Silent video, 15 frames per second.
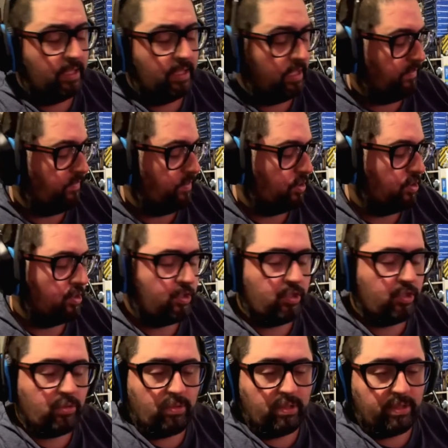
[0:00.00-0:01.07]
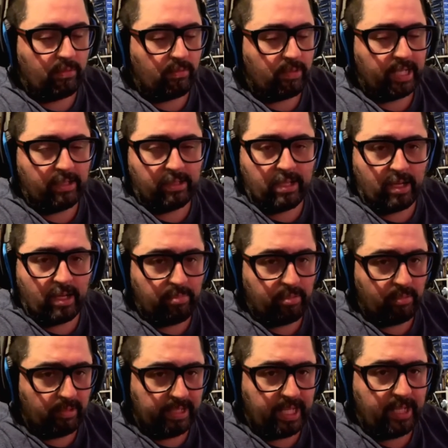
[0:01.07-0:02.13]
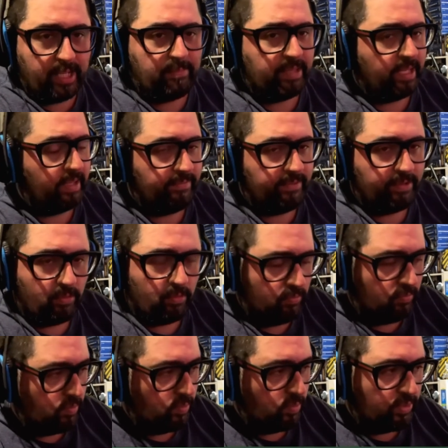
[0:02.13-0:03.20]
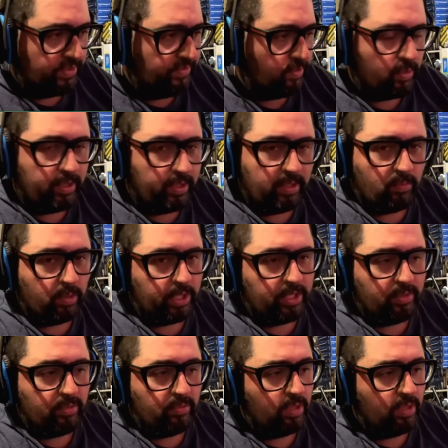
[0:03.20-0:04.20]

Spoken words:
If you're just doing the regular kind of board game, they have their own rules for it where you